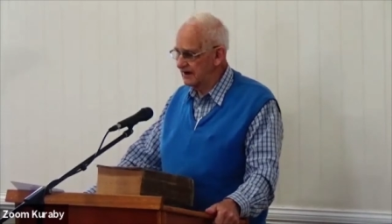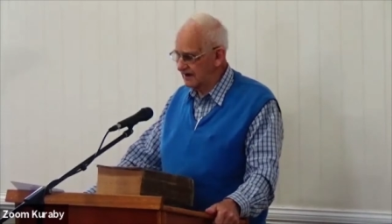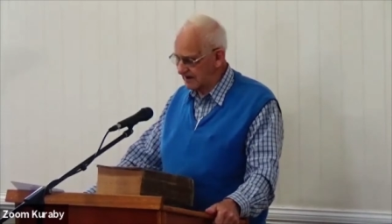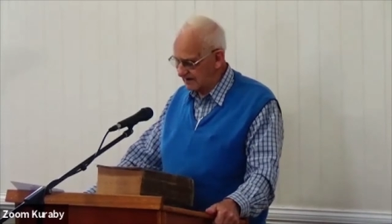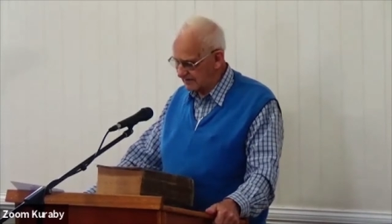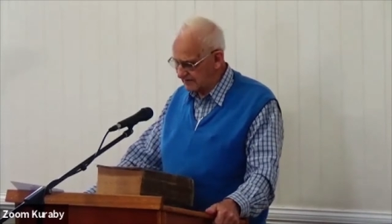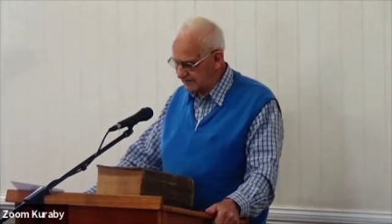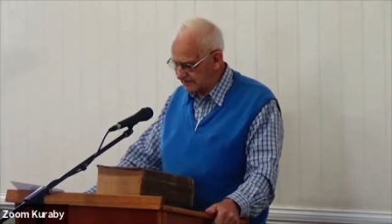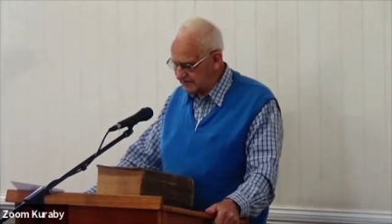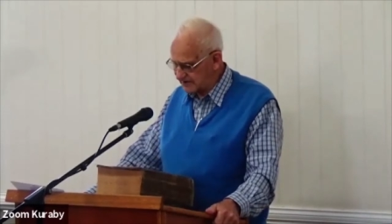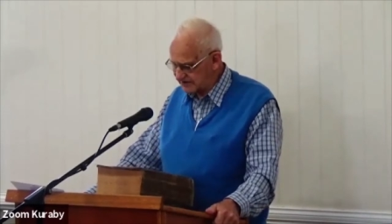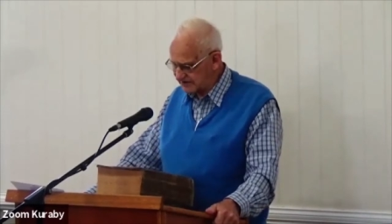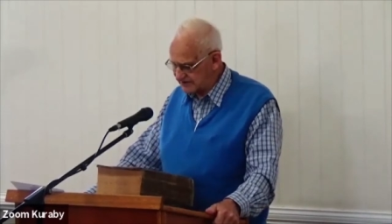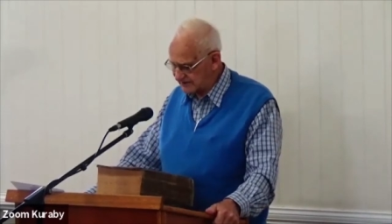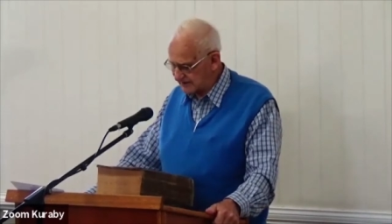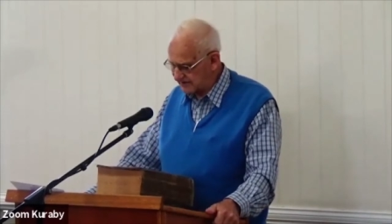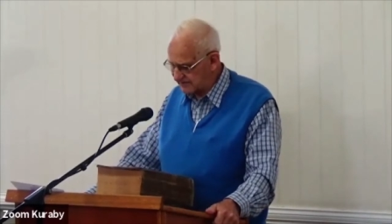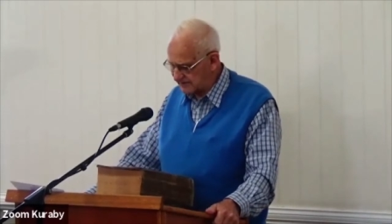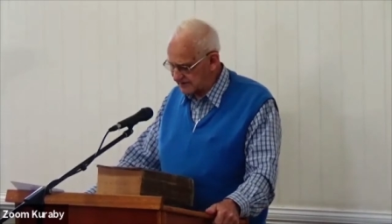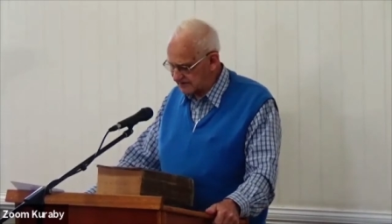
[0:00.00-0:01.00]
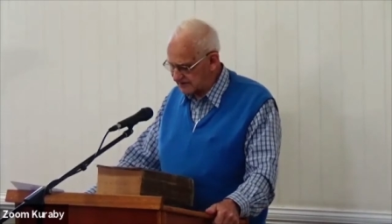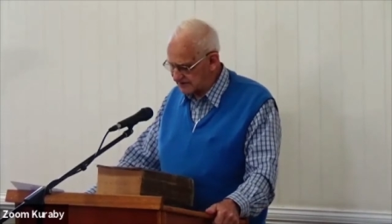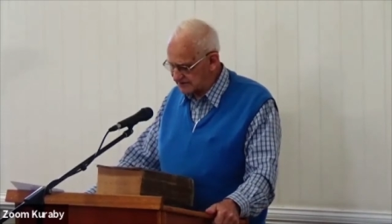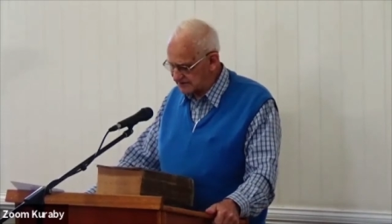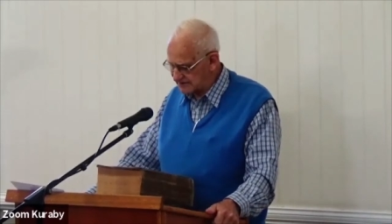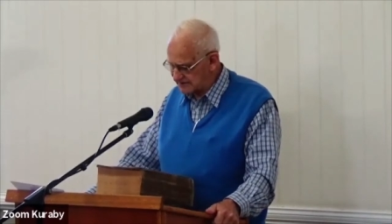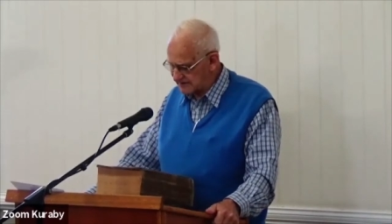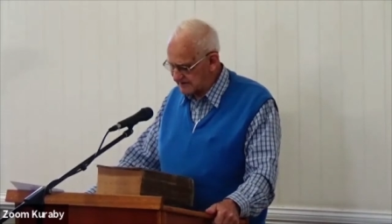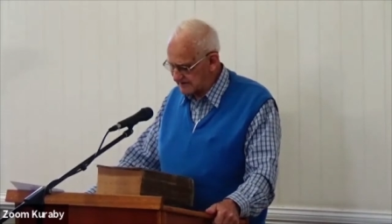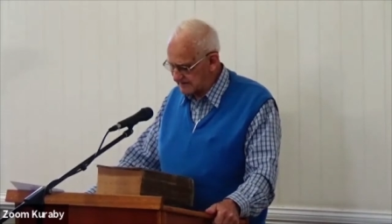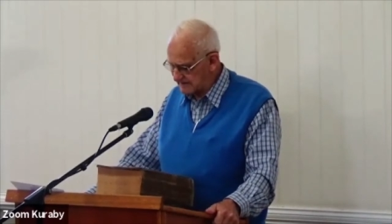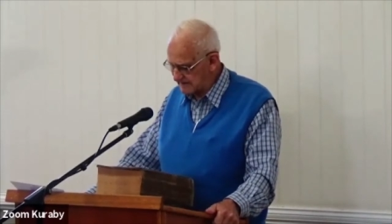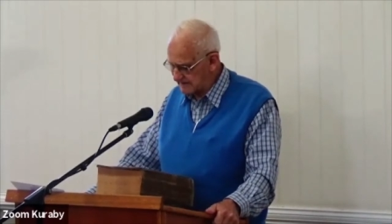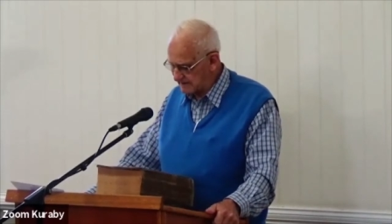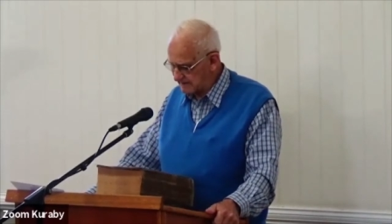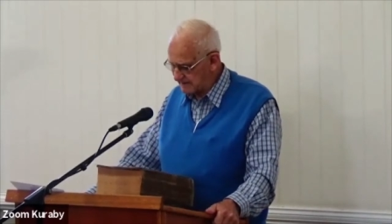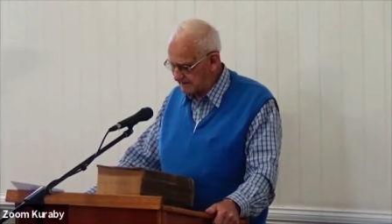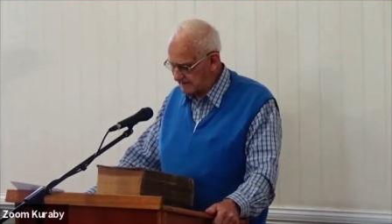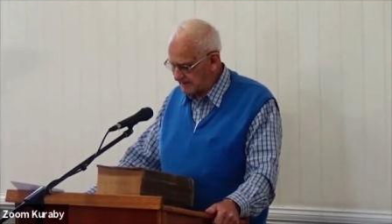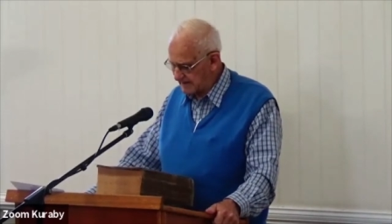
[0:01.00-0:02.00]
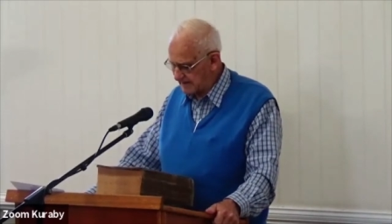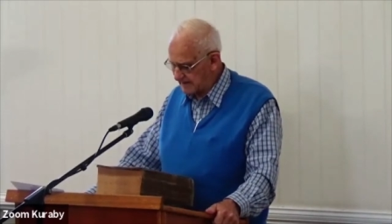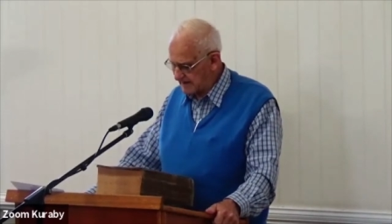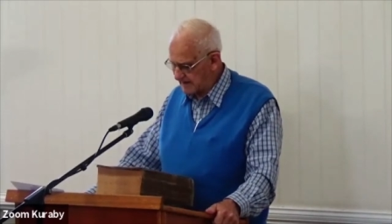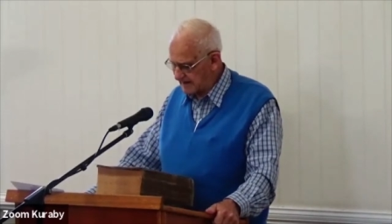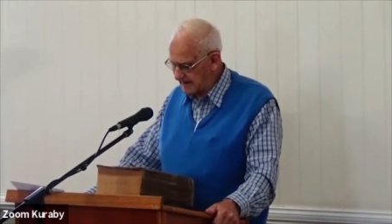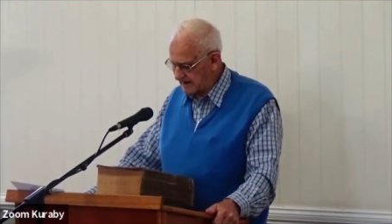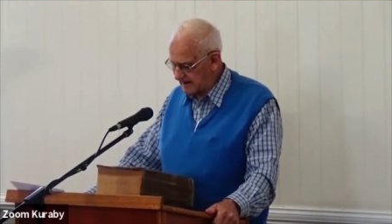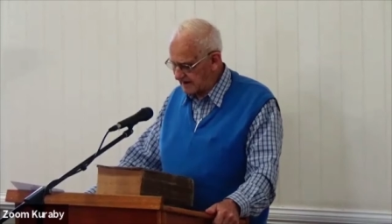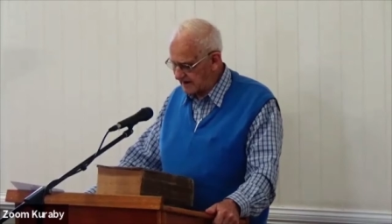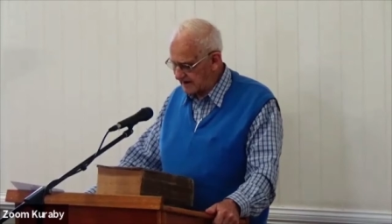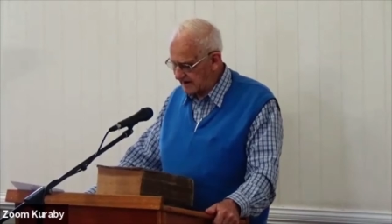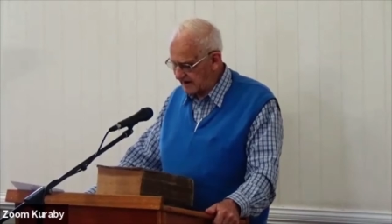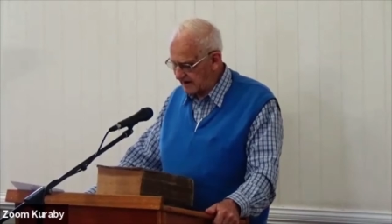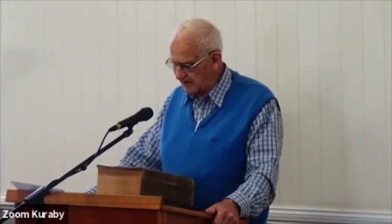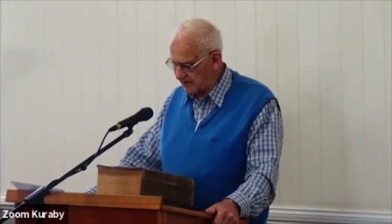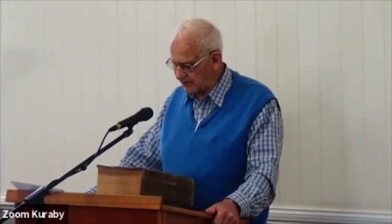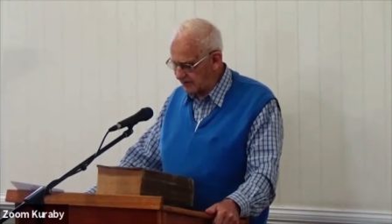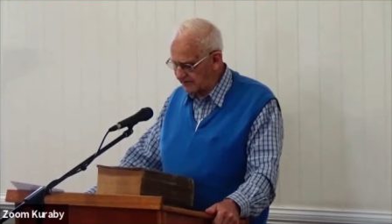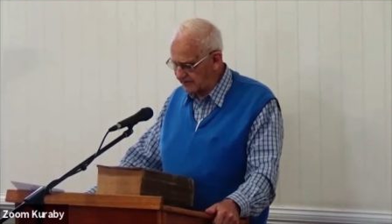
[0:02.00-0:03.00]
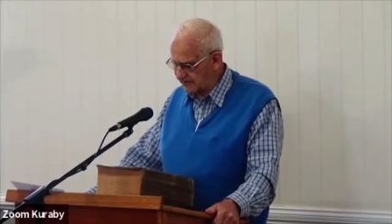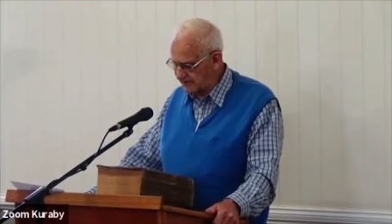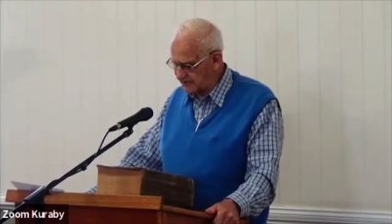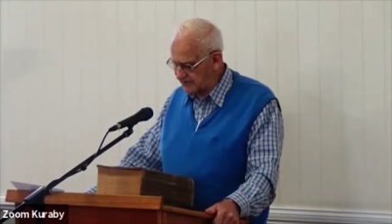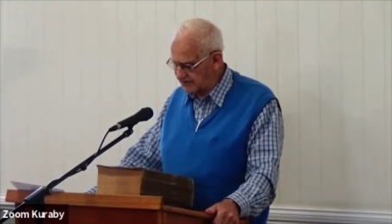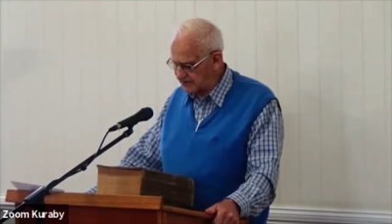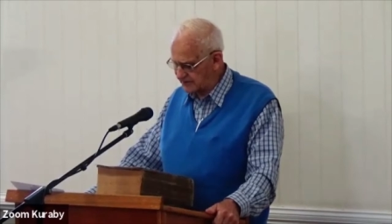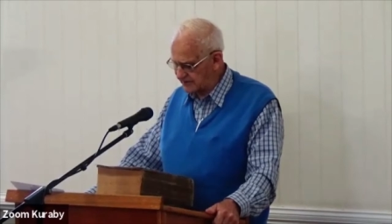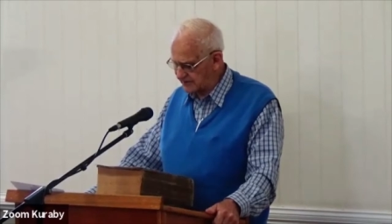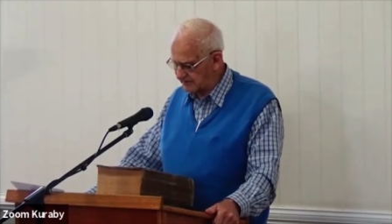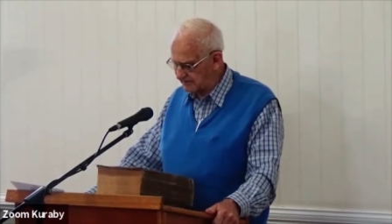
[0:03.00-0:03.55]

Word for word: that He's given us and how we've used them.